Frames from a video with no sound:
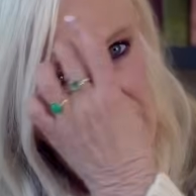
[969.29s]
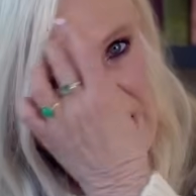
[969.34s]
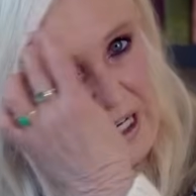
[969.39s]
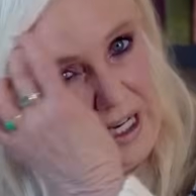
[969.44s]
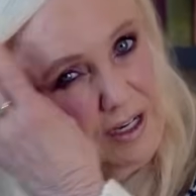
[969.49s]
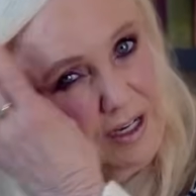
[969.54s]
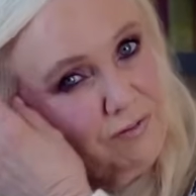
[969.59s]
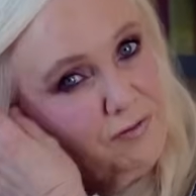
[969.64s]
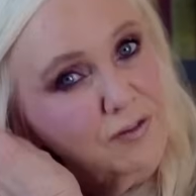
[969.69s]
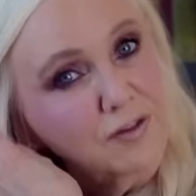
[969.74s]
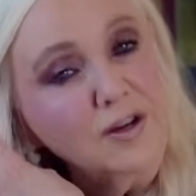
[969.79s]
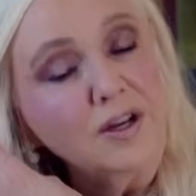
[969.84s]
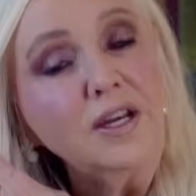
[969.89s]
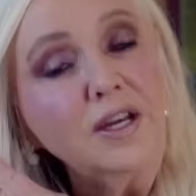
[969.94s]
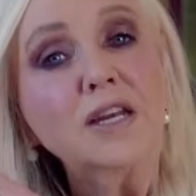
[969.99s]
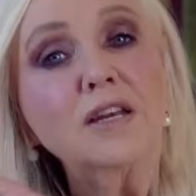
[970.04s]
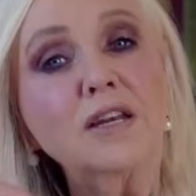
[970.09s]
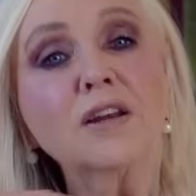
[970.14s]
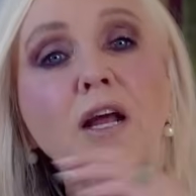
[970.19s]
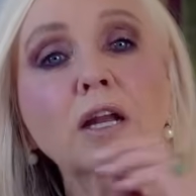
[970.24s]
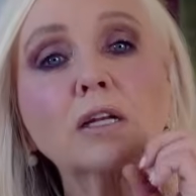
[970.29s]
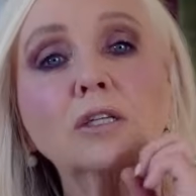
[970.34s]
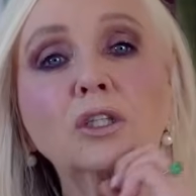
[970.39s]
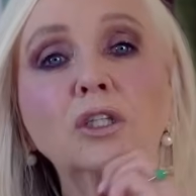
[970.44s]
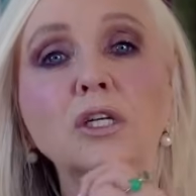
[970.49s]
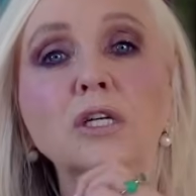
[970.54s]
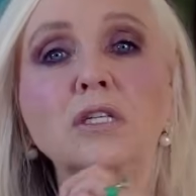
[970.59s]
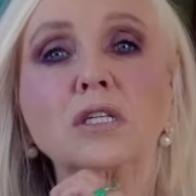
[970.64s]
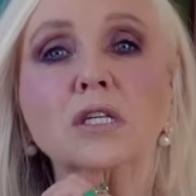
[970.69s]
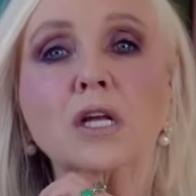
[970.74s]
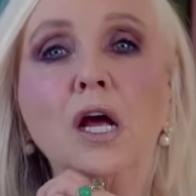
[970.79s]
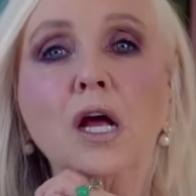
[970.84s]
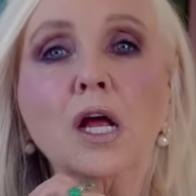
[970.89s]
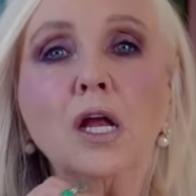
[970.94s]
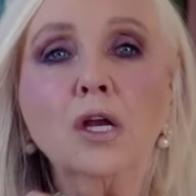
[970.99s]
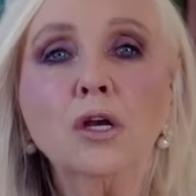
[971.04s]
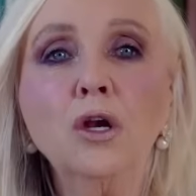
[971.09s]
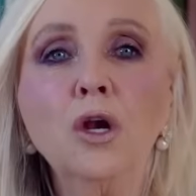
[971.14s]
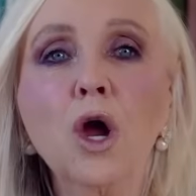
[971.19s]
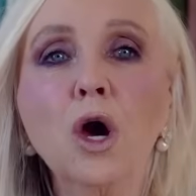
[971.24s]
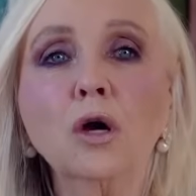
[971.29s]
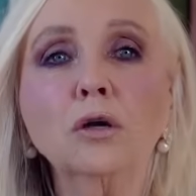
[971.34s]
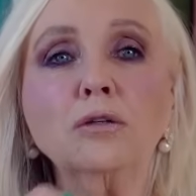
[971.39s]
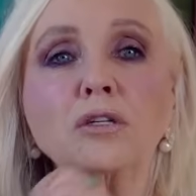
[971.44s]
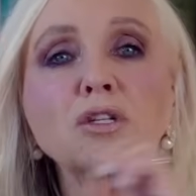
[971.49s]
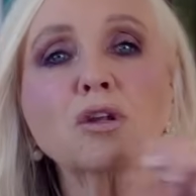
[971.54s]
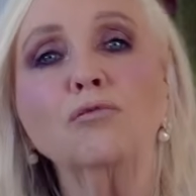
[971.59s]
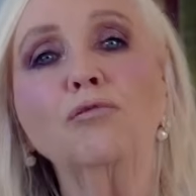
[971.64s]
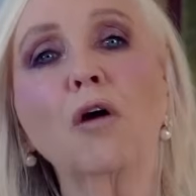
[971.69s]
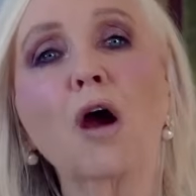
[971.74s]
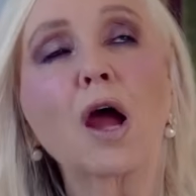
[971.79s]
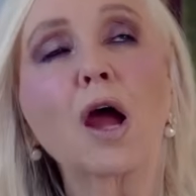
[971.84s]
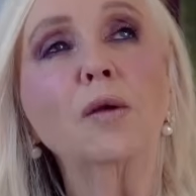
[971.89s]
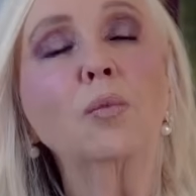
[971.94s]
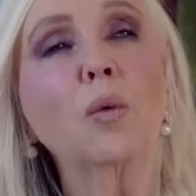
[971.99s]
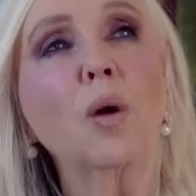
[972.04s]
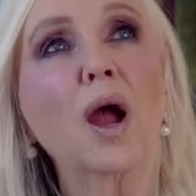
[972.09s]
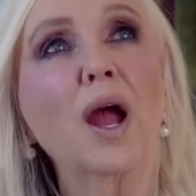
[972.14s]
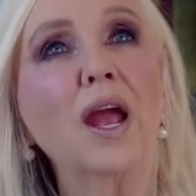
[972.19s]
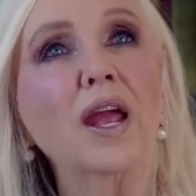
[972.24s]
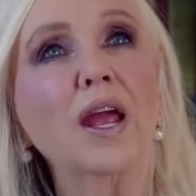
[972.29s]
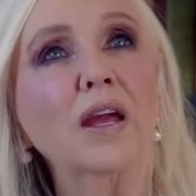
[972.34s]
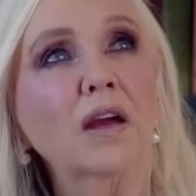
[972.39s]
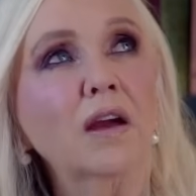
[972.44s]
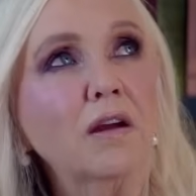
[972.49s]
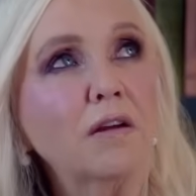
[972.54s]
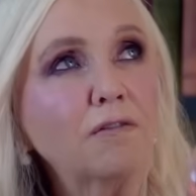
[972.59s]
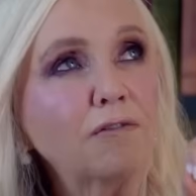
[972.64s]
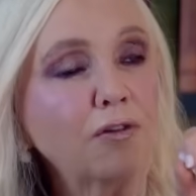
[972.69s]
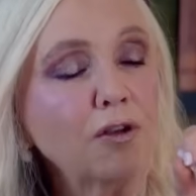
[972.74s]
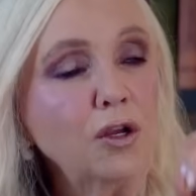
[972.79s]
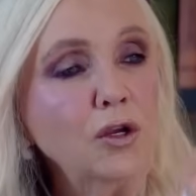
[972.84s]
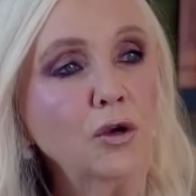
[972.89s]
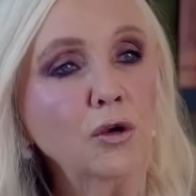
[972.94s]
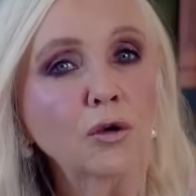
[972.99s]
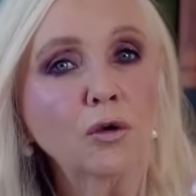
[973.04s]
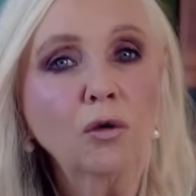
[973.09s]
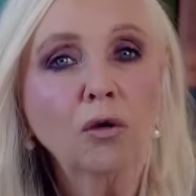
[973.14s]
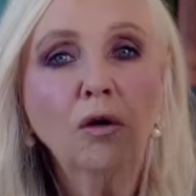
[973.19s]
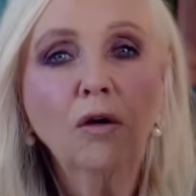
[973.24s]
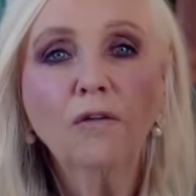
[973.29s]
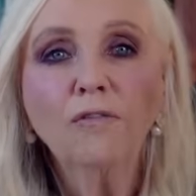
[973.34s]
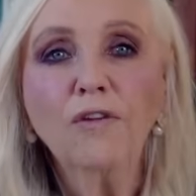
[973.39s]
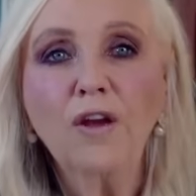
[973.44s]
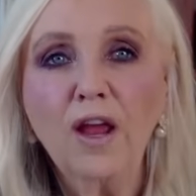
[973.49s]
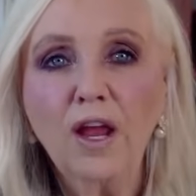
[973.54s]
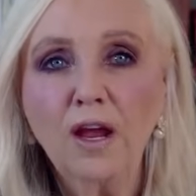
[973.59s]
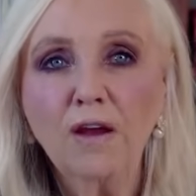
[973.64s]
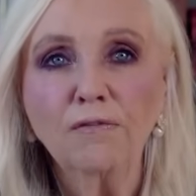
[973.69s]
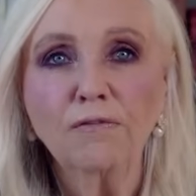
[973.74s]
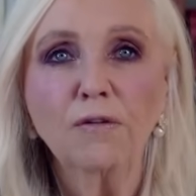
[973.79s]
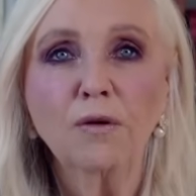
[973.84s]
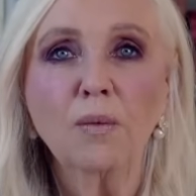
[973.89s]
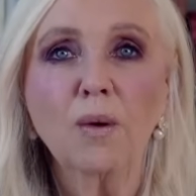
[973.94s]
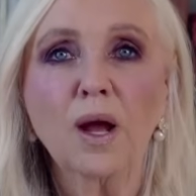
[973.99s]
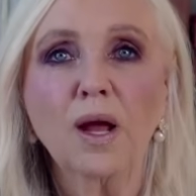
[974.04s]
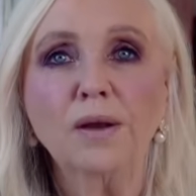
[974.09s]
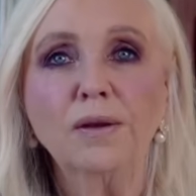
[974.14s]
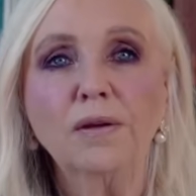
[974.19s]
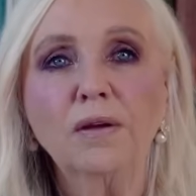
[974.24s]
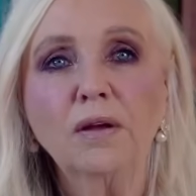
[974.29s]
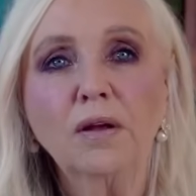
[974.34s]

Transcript: Infinite intelligence knows the right way for you, for everyone,